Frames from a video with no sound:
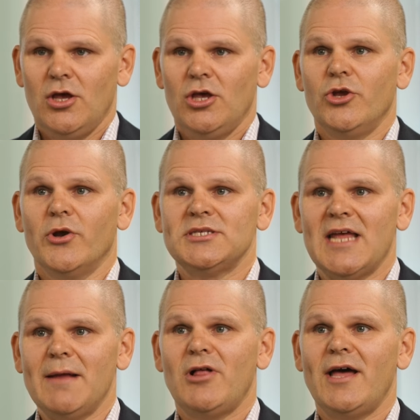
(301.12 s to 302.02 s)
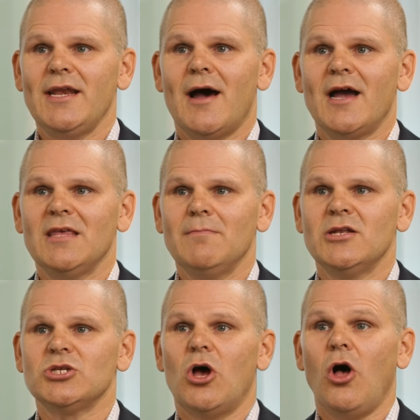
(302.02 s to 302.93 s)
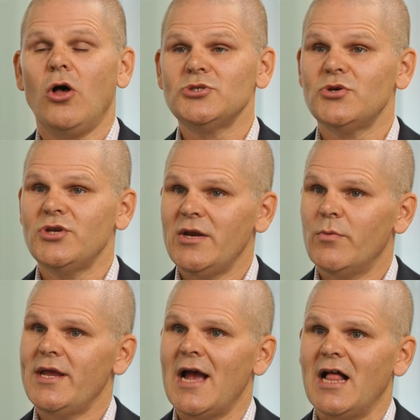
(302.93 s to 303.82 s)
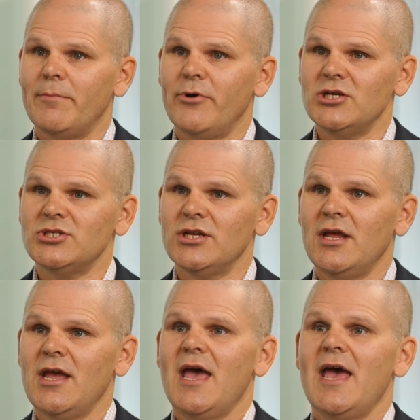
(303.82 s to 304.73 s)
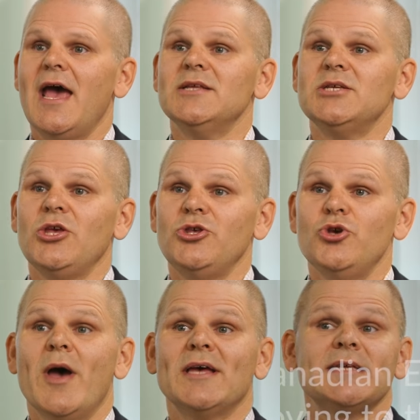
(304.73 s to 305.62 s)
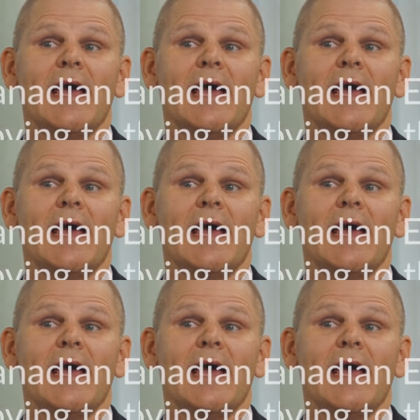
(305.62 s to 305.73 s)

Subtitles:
Your estate planning documents also need recalibration as a U.S.